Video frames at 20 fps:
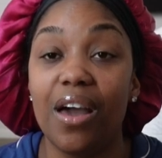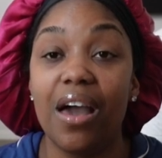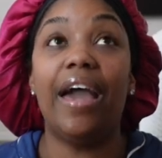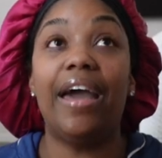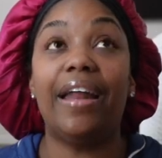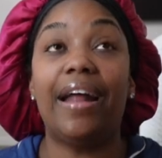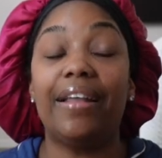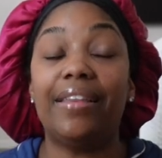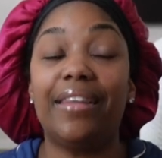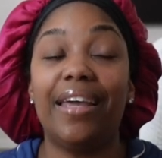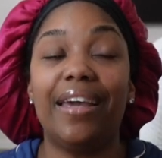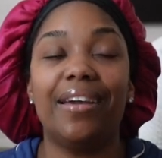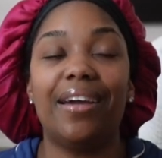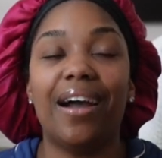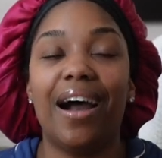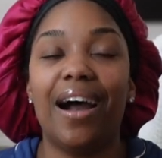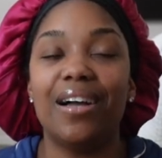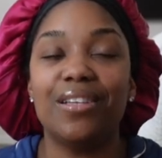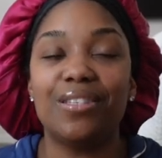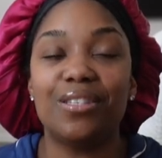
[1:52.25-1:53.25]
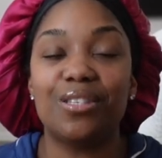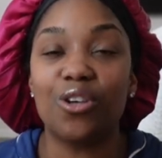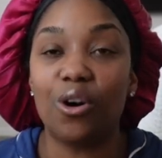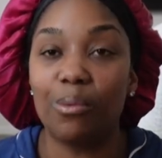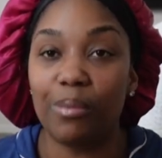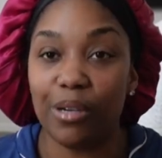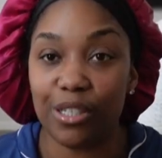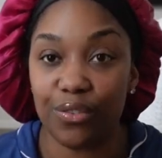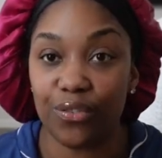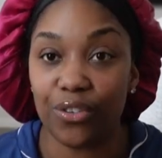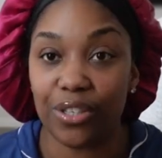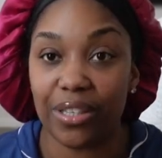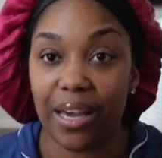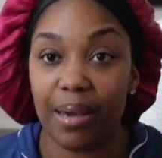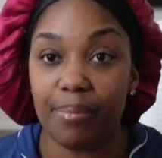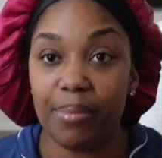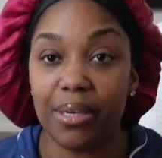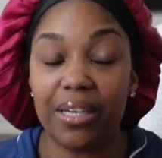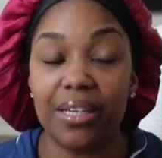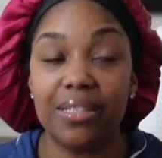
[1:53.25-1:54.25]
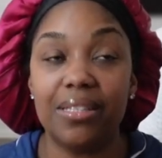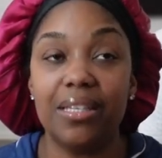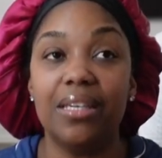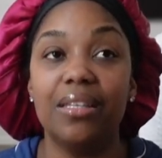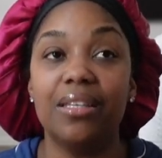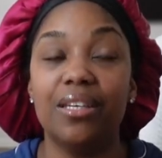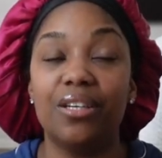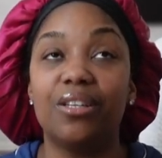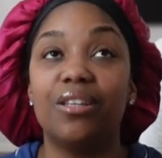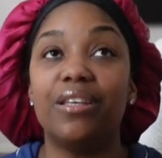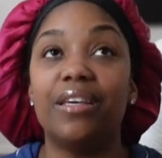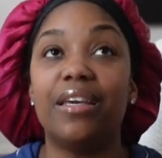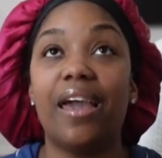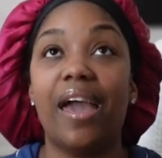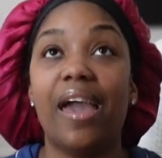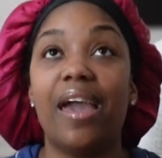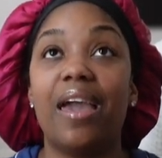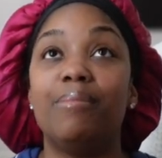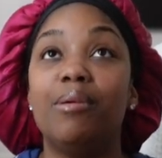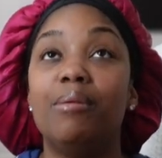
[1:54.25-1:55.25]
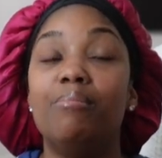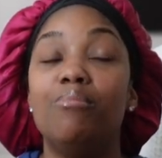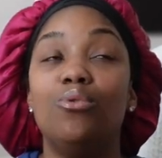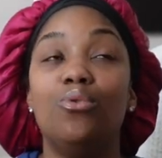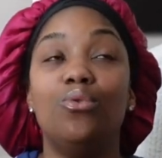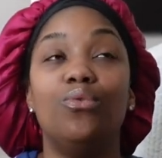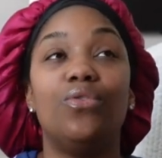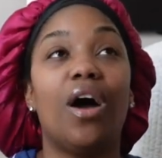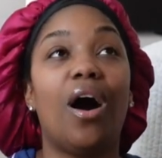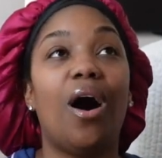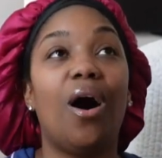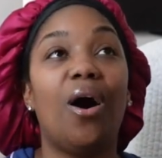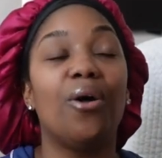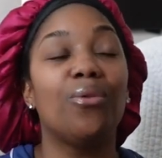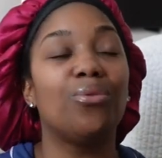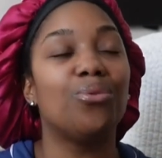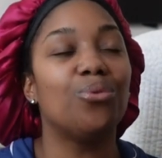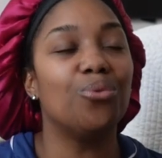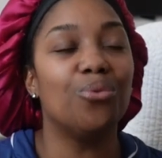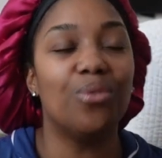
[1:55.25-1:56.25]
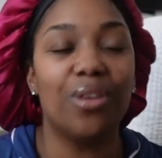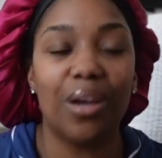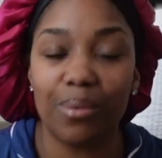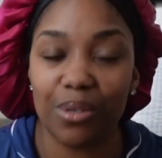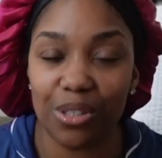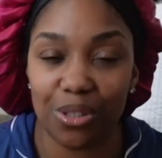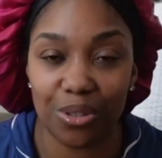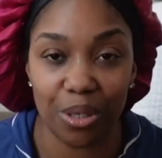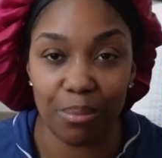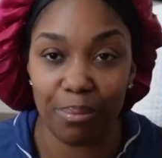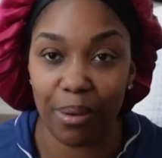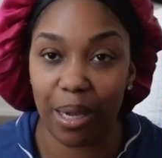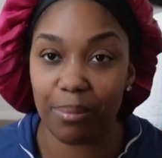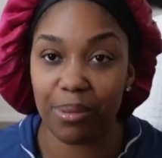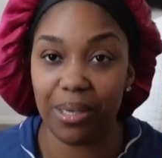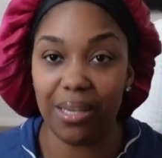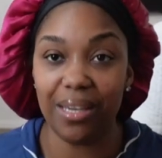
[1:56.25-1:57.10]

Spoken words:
And I thank God so much for that, because he literally came and moved all through that retreat, baby.